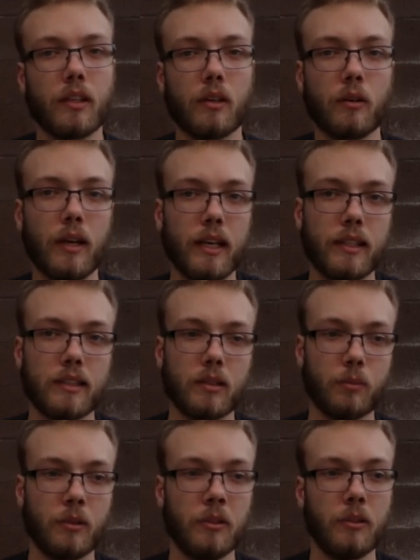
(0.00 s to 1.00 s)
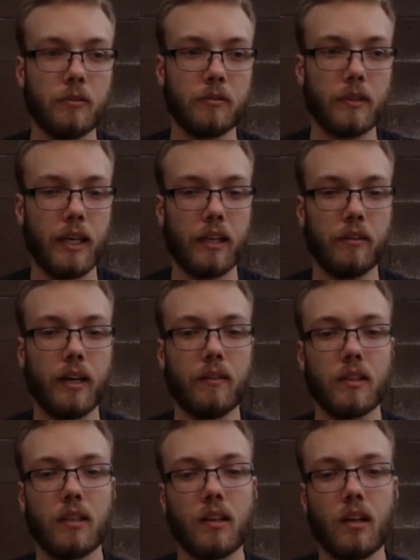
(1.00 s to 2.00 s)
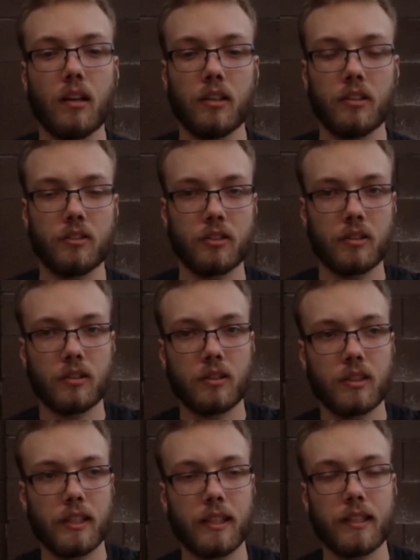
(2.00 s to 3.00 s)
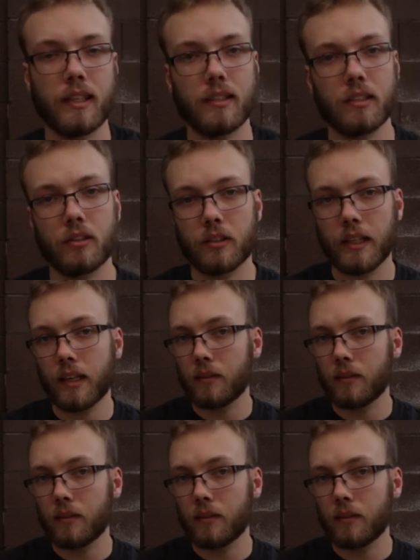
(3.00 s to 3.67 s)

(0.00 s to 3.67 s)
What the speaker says: the credits to prove that you have the knowledge to get that degree.